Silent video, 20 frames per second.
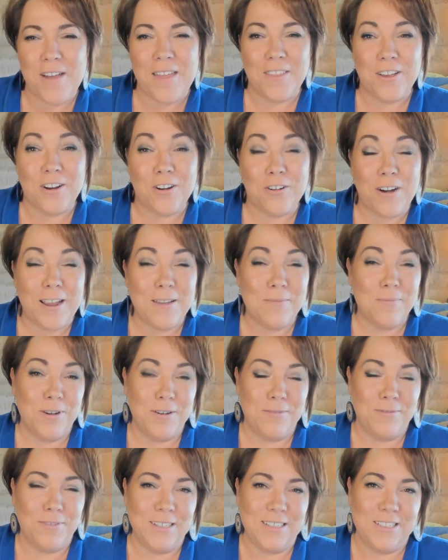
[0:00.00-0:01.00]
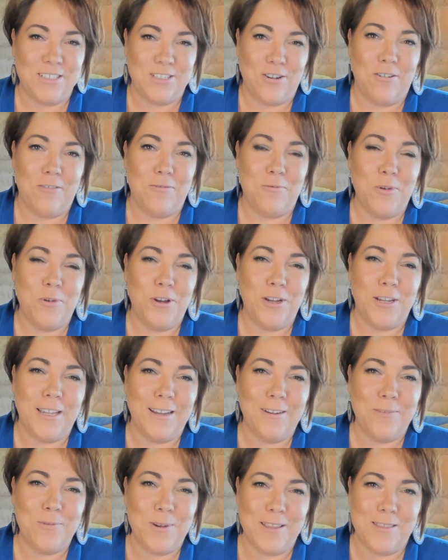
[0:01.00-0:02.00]
had the great privilege of
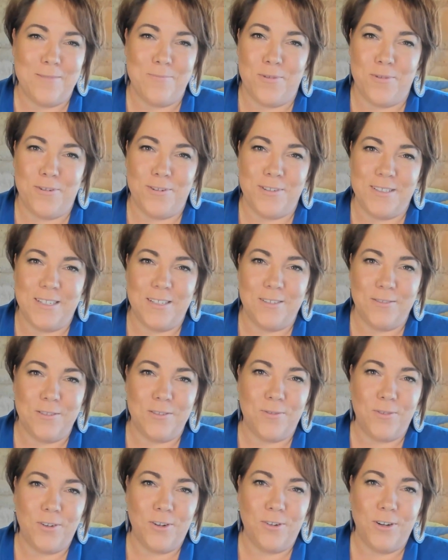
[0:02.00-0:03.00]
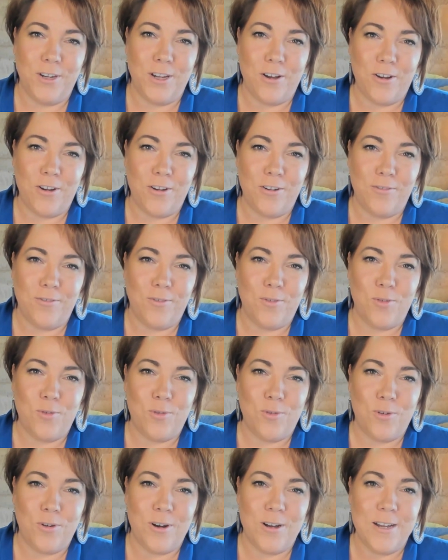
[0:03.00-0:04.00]
working with Barossa Fleurieu
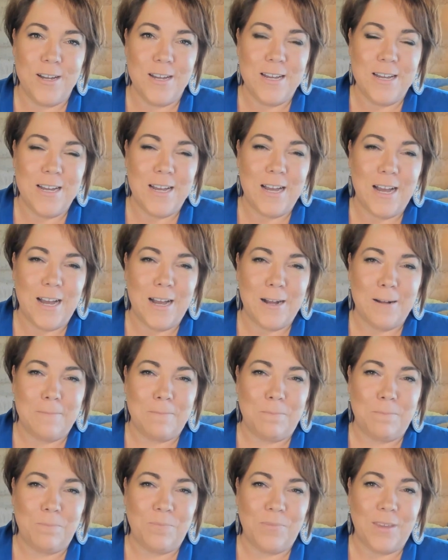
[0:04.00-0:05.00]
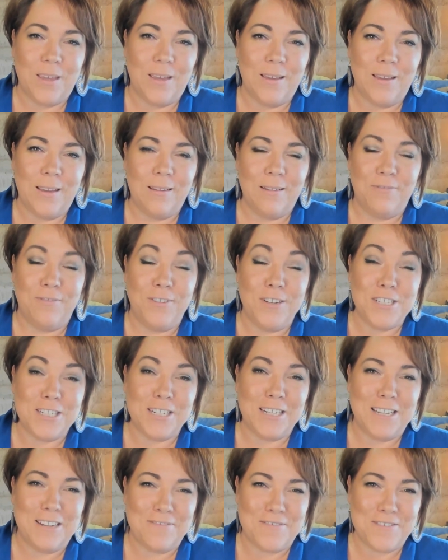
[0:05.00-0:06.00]
for
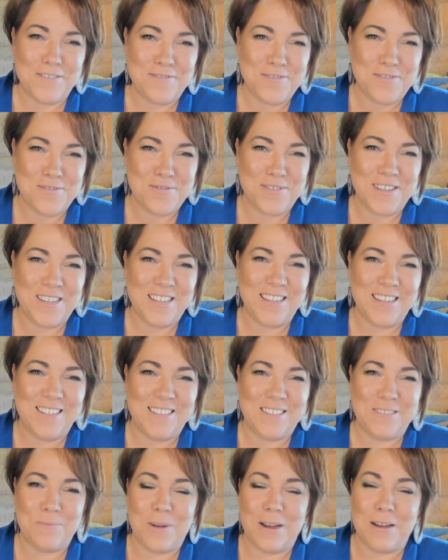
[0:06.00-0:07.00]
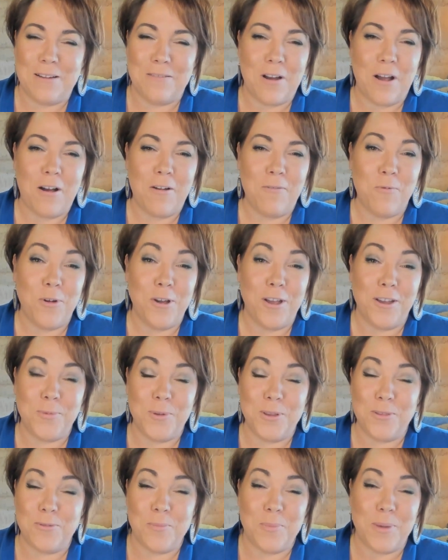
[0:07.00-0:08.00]
officially for 4 years, but I've worked
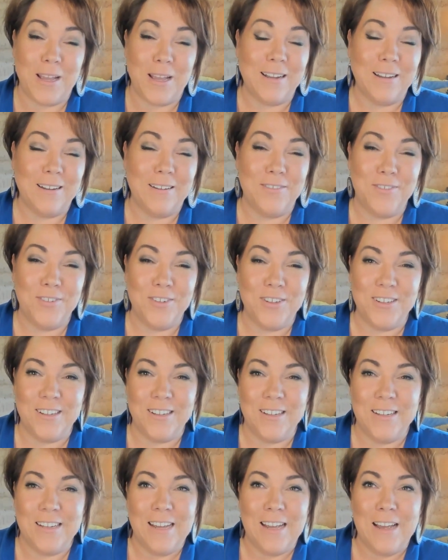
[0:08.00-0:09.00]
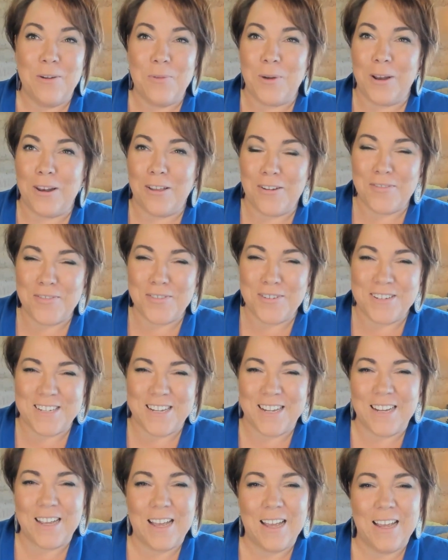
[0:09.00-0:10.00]
with Rebecca for well over a
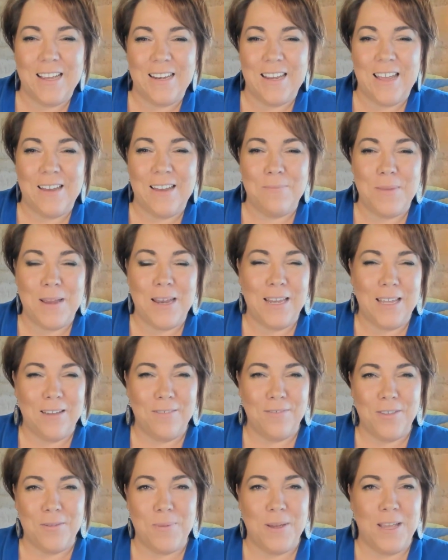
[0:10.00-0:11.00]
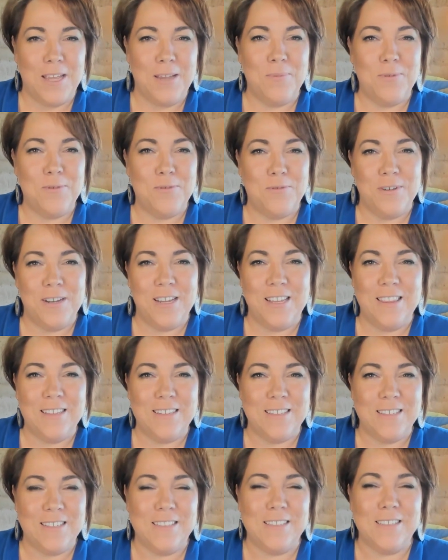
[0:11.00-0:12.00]
decade and many of the people in
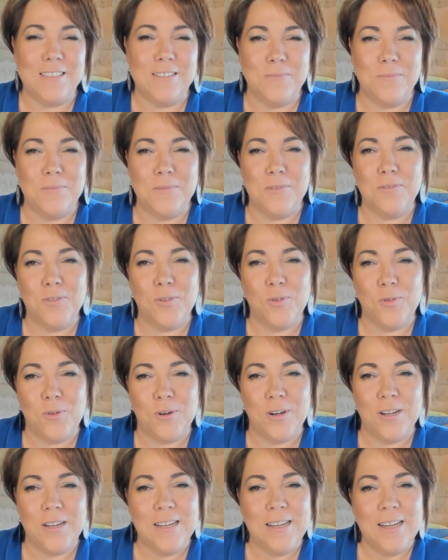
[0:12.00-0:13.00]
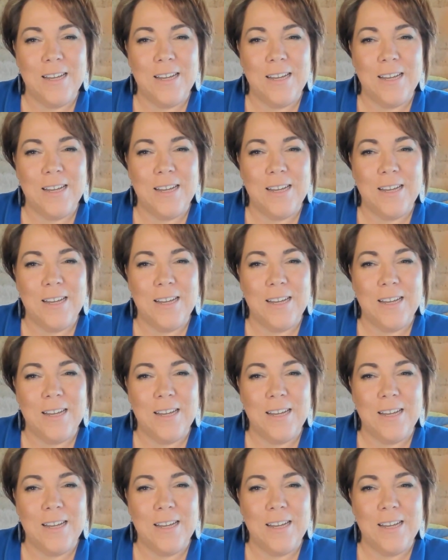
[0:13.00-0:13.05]
the system for